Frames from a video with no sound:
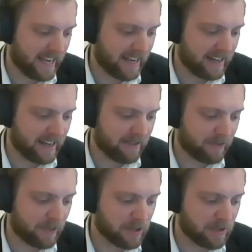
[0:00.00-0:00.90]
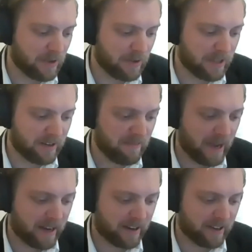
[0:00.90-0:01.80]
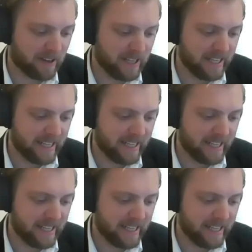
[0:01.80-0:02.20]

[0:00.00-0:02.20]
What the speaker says: And for those of you that have met her